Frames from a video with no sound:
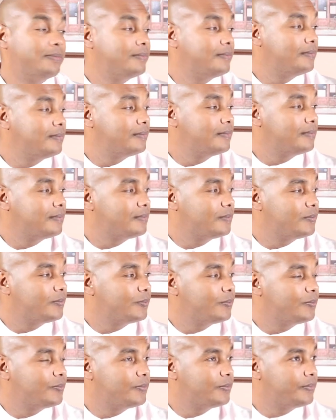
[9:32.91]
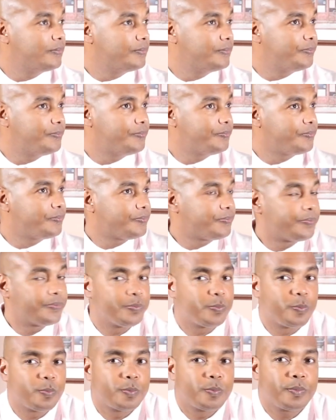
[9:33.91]

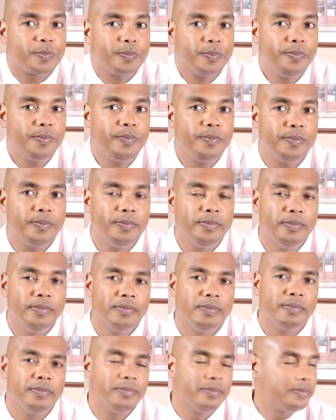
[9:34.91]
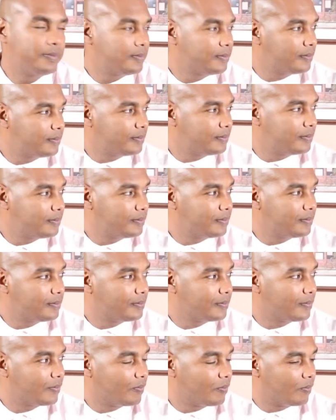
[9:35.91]

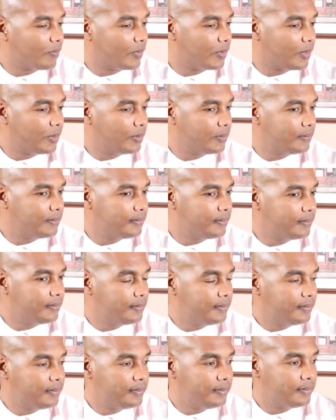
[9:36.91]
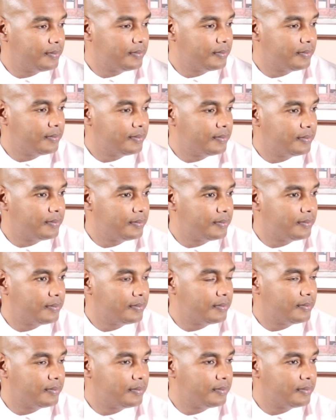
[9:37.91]

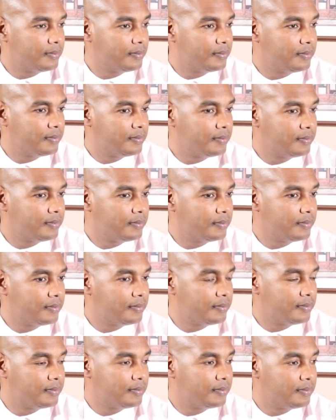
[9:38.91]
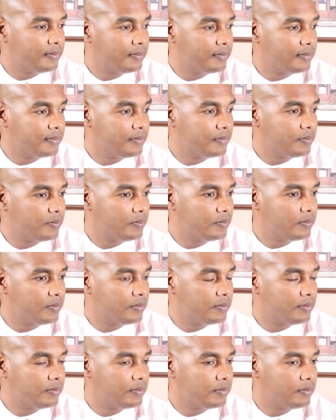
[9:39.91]
This person isn't speaking.